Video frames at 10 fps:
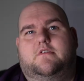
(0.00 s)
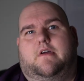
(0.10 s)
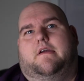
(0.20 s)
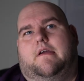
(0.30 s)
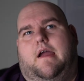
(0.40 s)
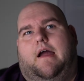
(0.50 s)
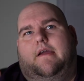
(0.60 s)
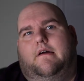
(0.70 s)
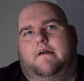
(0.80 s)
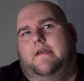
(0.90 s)
He's like, nah,
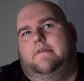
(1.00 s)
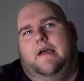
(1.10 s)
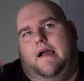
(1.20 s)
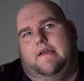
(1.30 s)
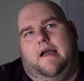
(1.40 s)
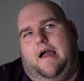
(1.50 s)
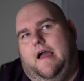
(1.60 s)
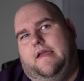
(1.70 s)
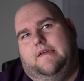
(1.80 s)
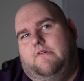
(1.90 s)
I don't, I, don't,
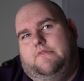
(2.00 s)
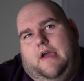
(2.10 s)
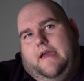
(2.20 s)
I, don't,